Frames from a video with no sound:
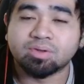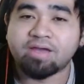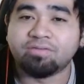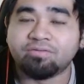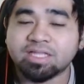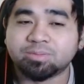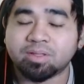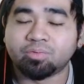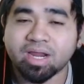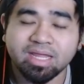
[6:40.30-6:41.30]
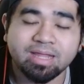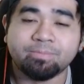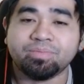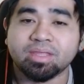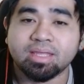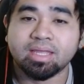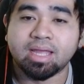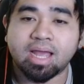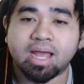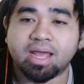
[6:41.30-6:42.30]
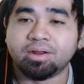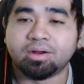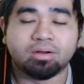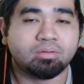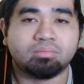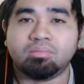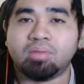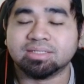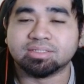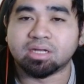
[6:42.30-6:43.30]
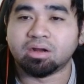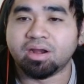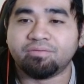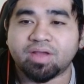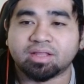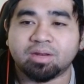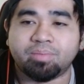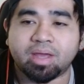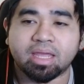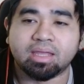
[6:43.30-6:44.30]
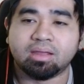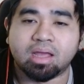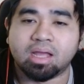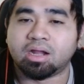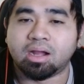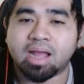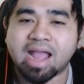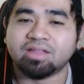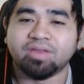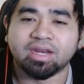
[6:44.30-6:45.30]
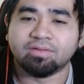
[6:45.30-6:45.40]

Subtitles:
have the field spell ready, your monsters are unaffected by activated